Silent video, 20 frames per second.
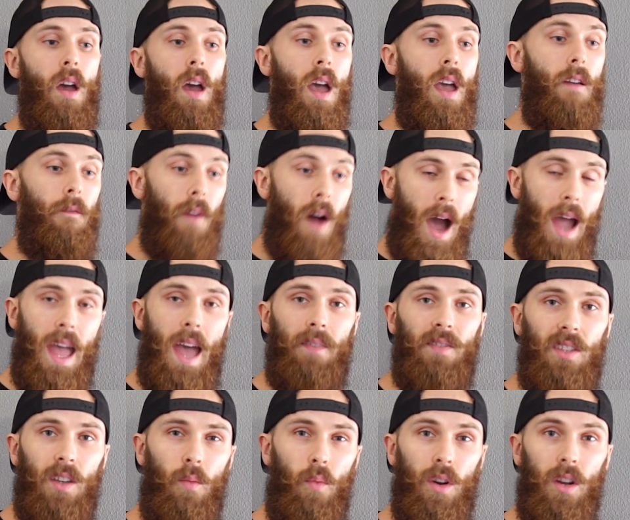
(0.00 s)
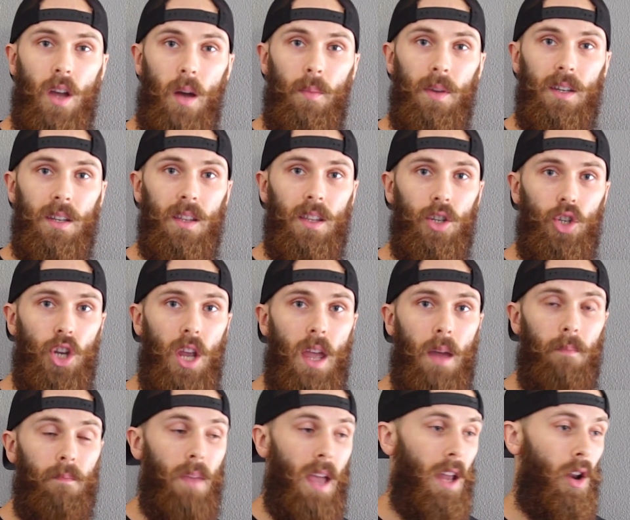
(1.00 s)
If I have someone come into the
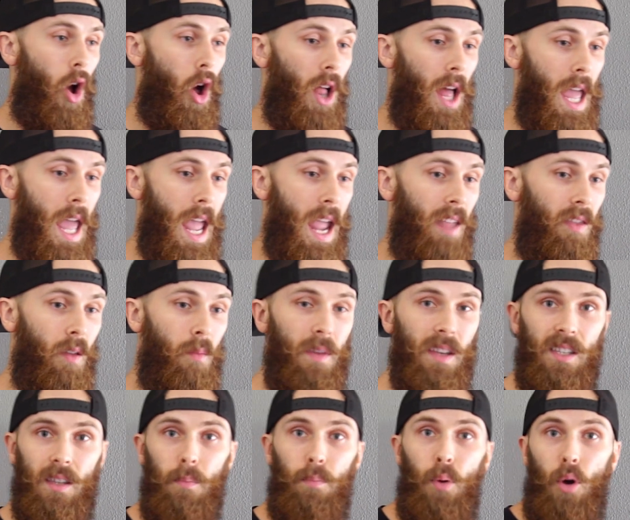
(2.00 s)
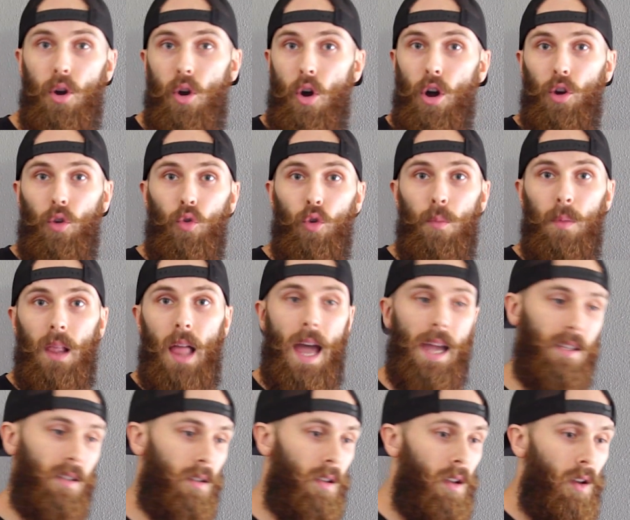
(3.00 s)
gym and all I hand them is the book on group
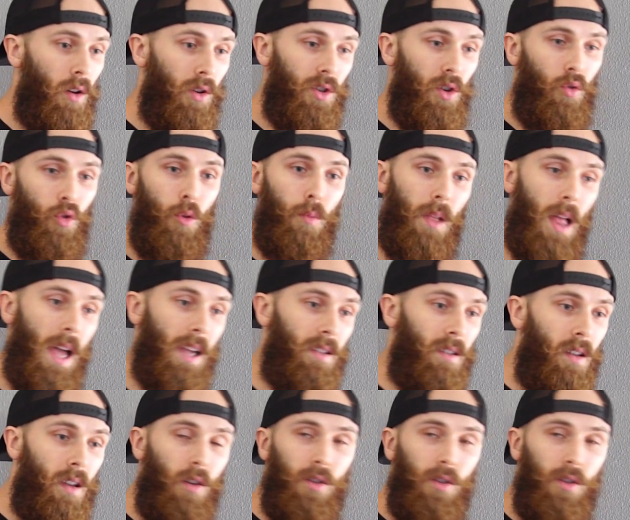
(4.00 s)
class, here's a group class,